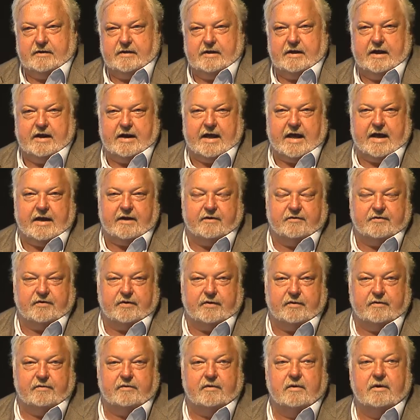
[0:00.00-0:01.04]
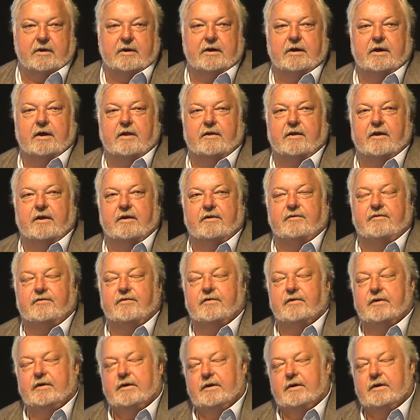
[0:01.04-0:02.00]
an attitude that is